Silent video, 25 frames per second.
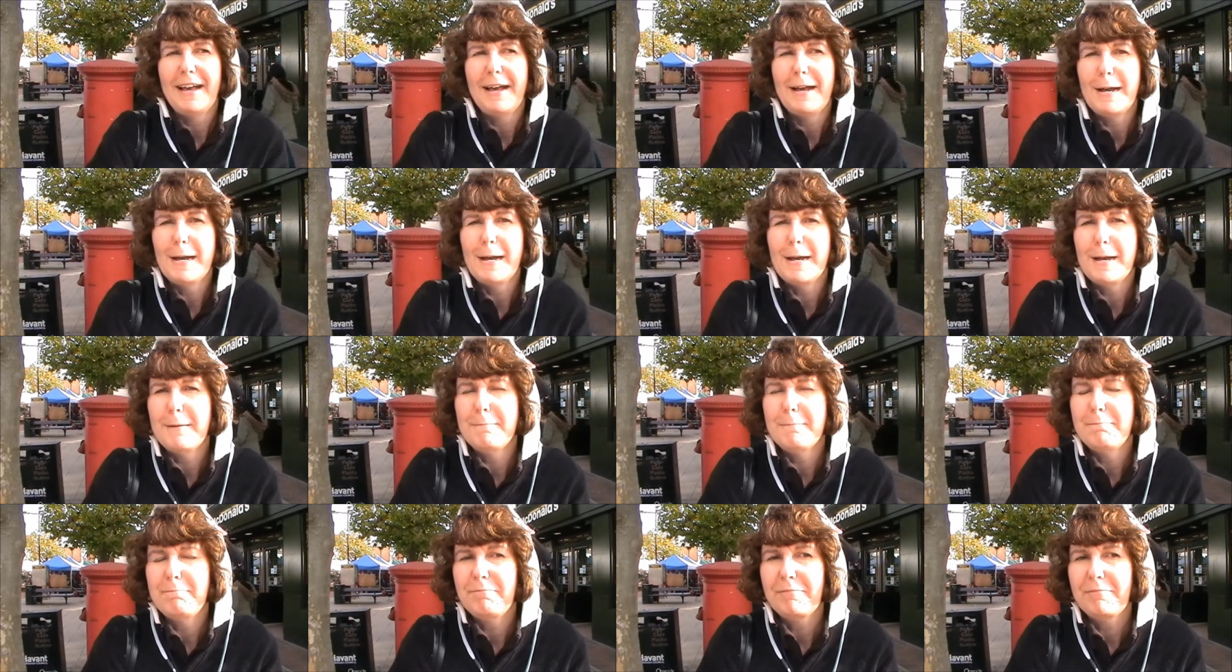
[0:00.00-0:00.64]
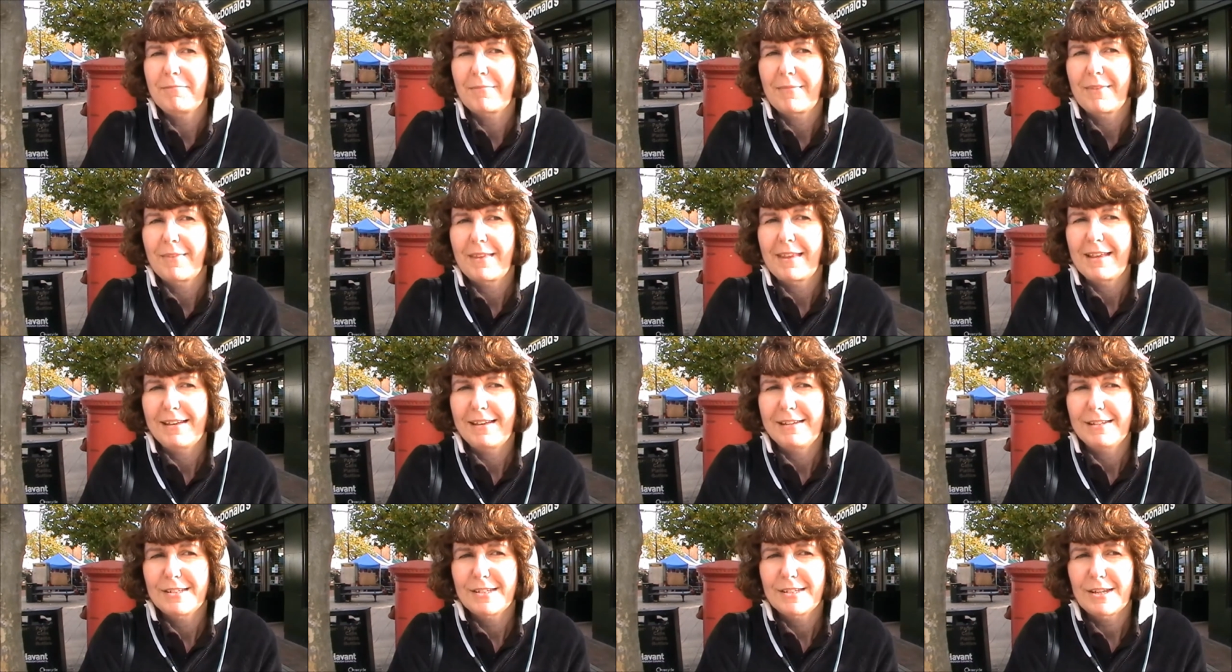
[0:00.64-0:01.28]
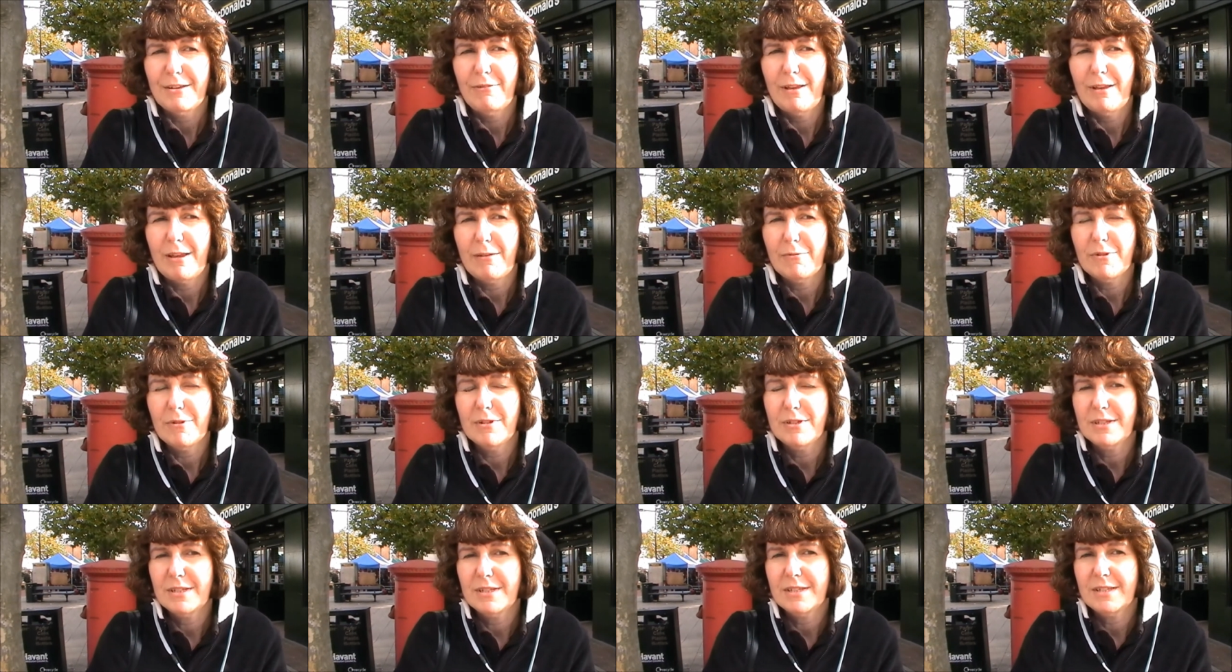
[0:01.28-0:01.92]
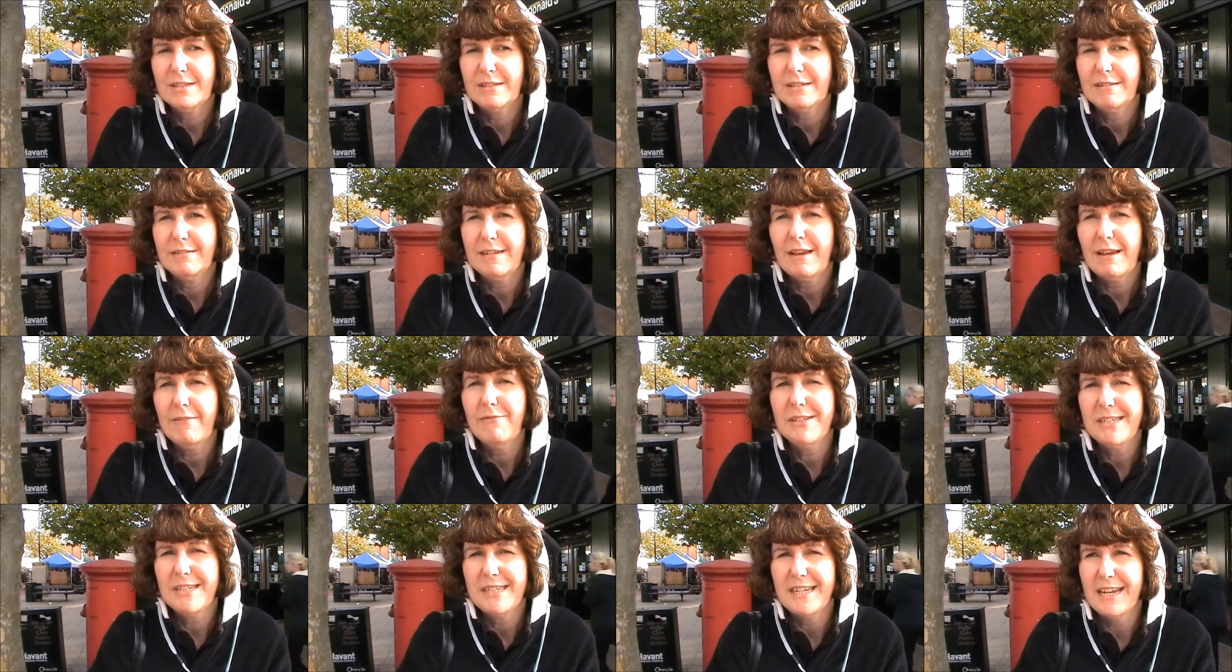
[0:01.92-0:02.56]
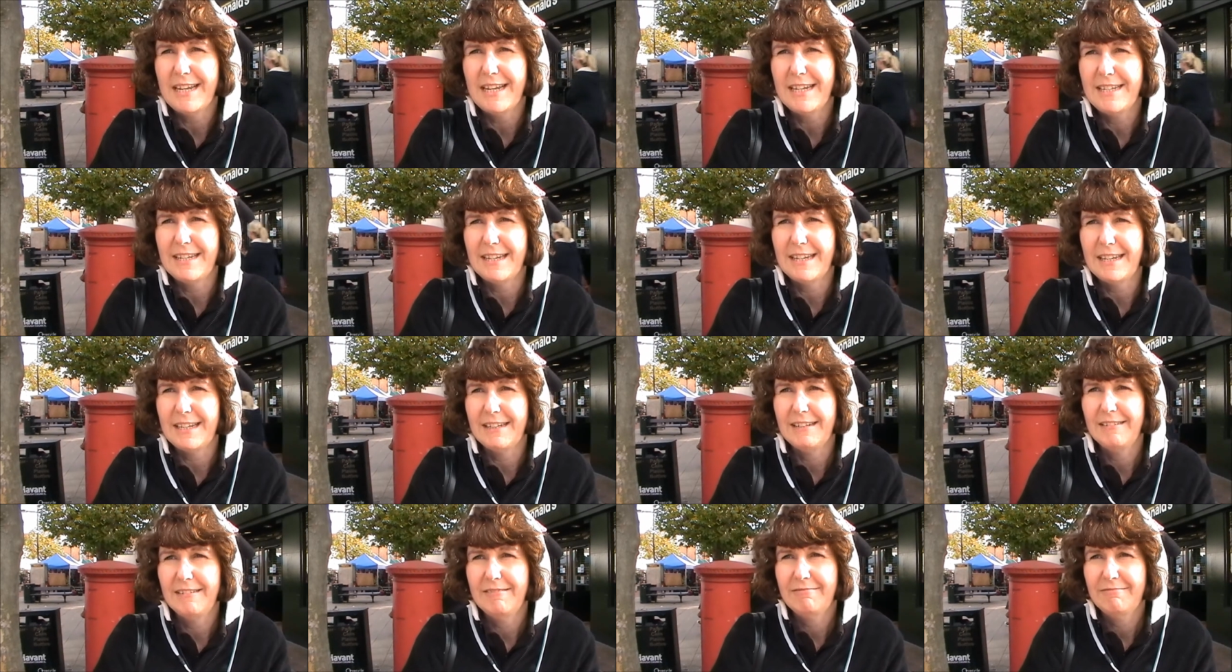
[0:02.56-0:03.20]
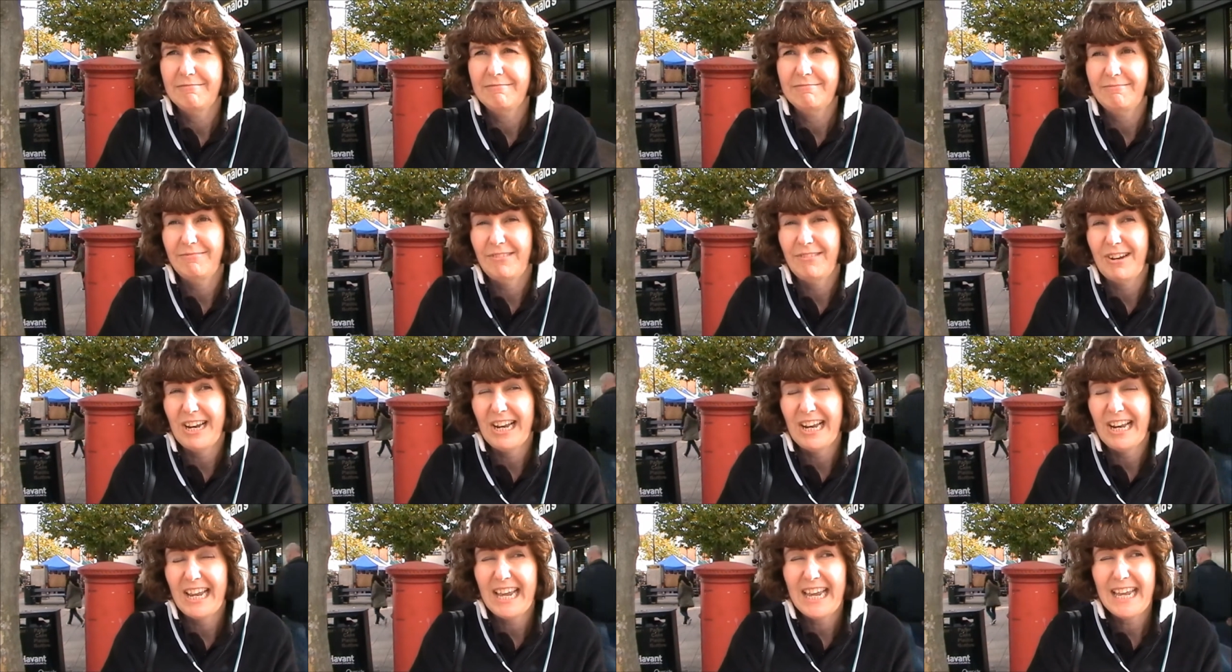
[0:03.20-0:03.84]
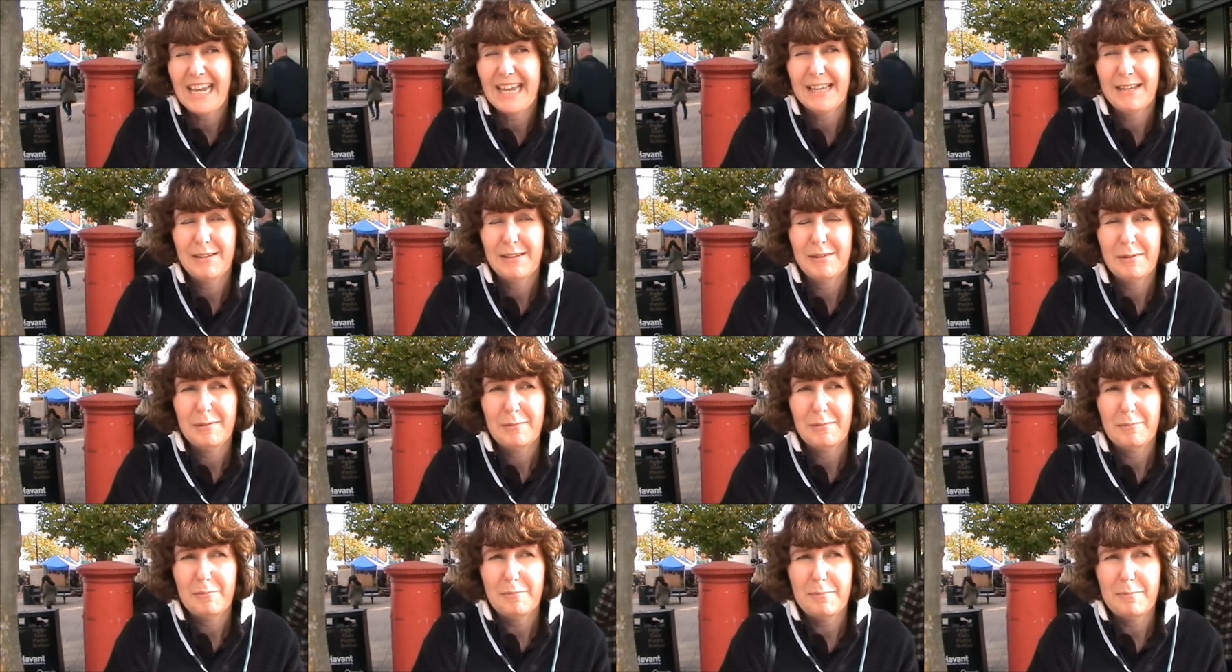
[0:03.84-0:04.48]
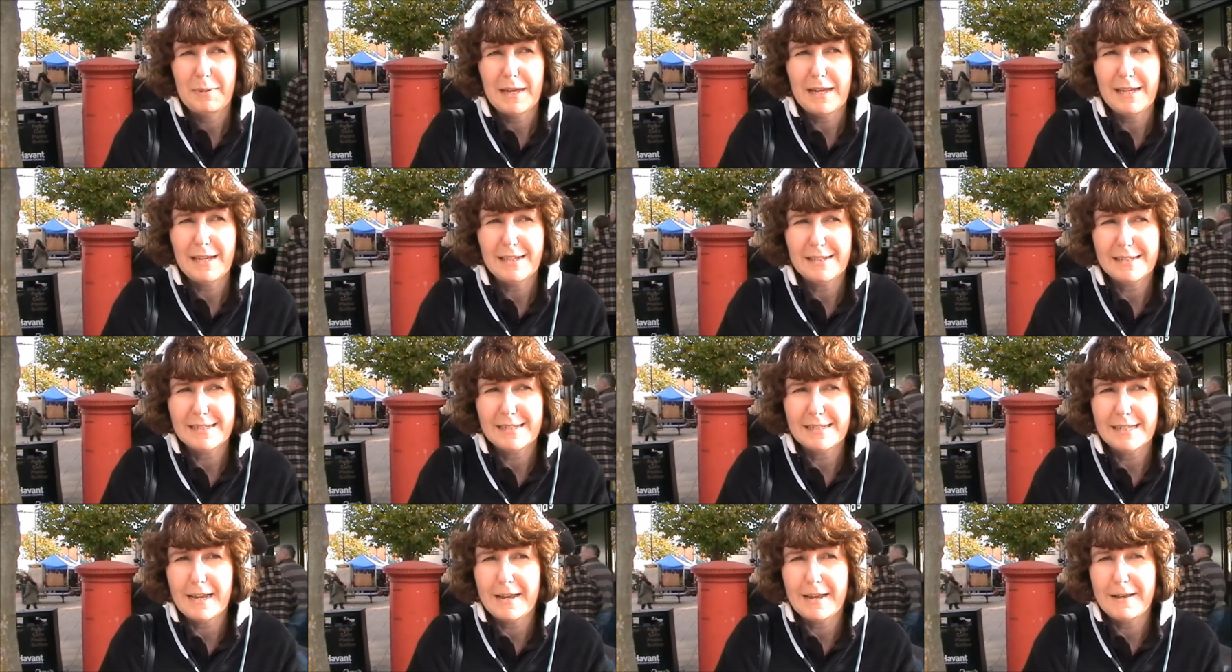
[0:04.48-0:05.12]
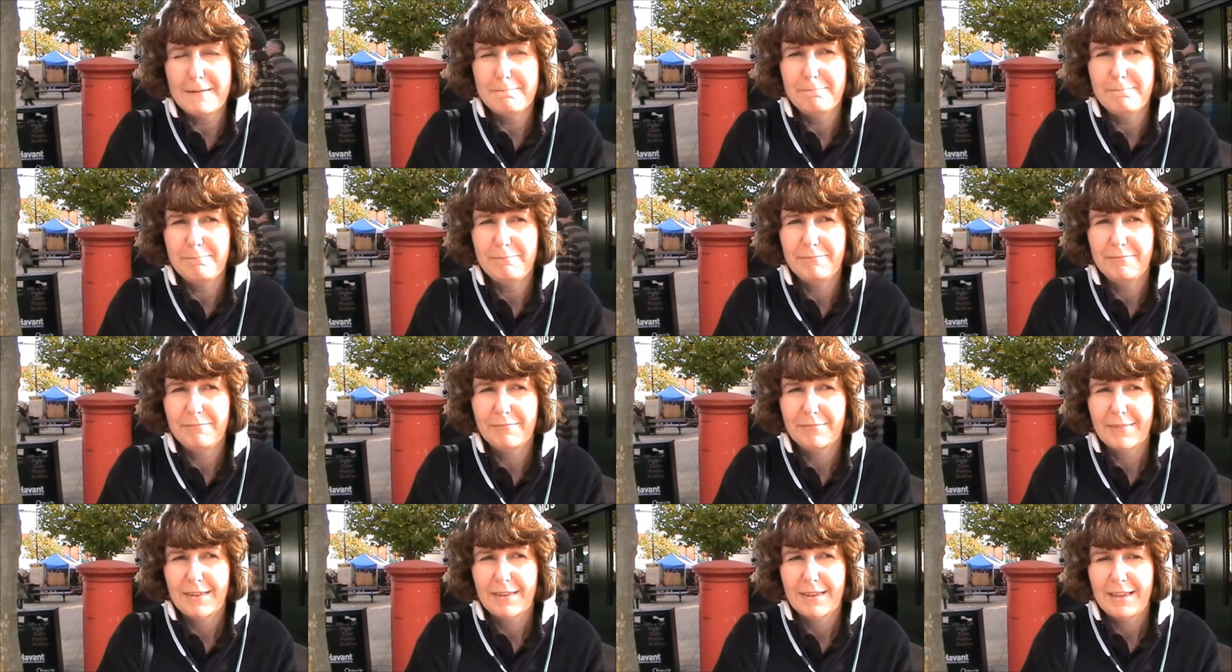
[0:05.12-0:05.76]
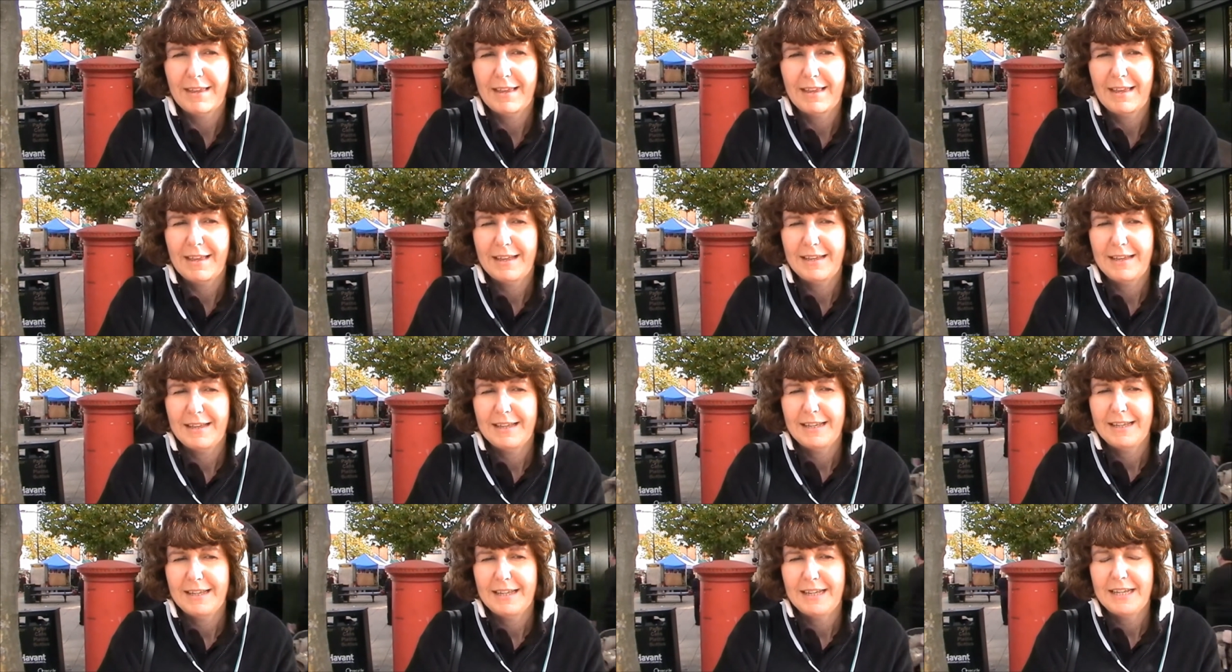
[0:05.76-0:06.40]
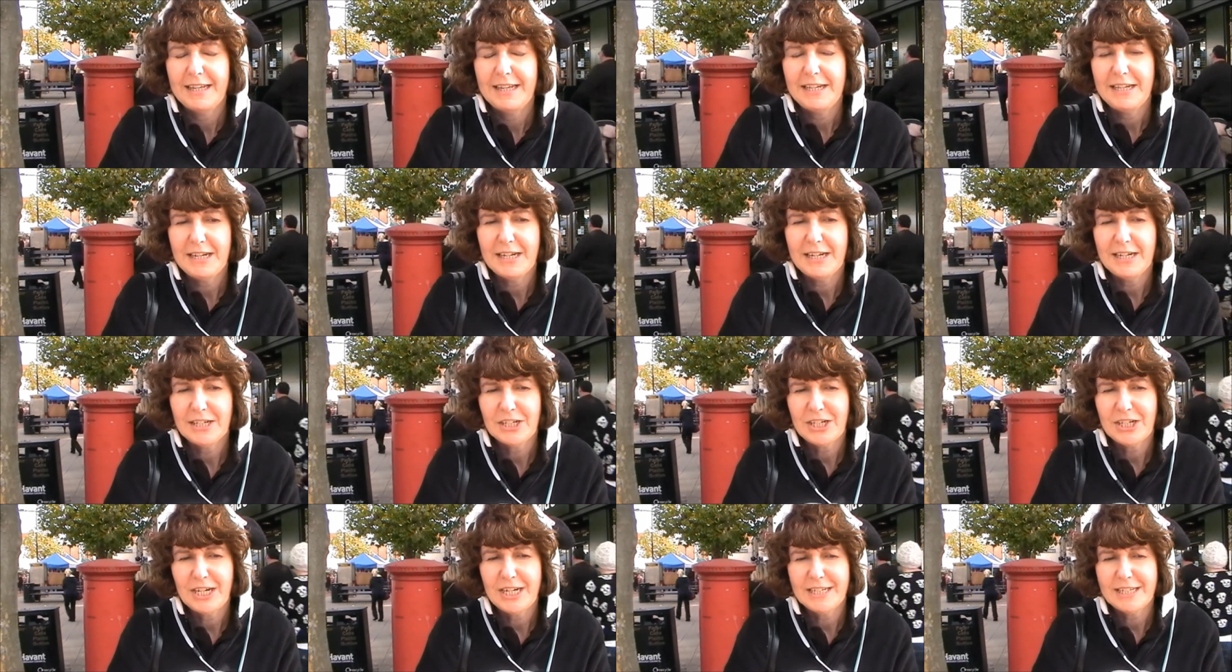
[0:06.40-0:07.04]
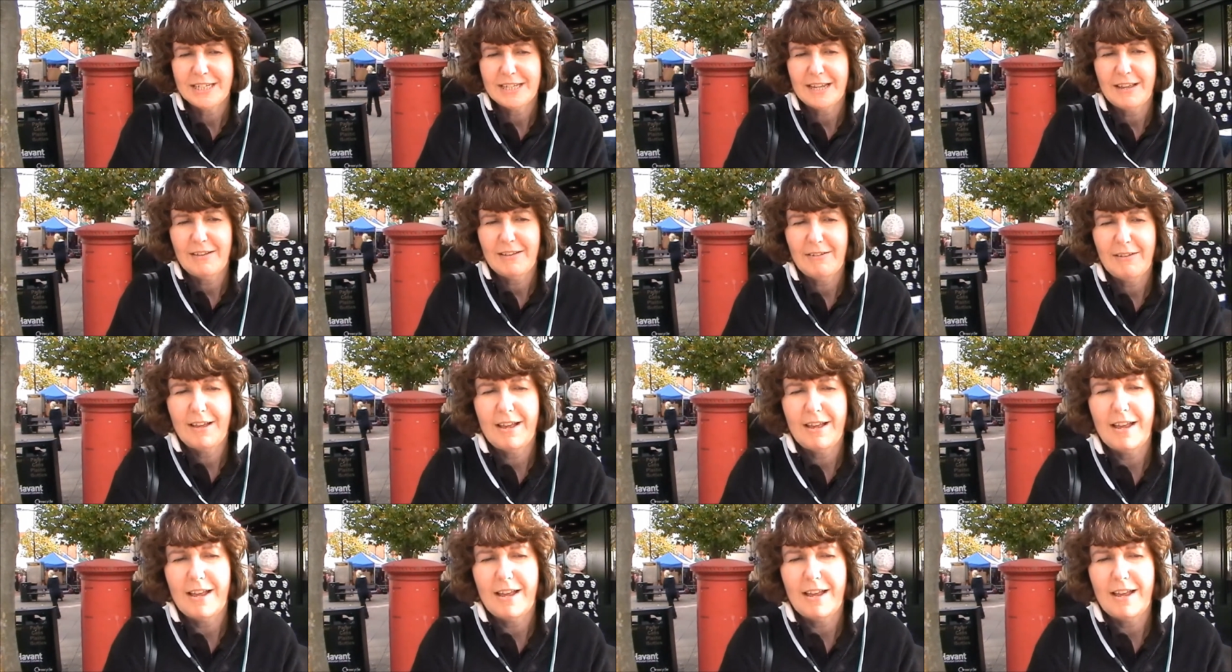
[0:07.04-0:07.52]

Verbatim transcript: Um, so it was devastating, really. But um, she's an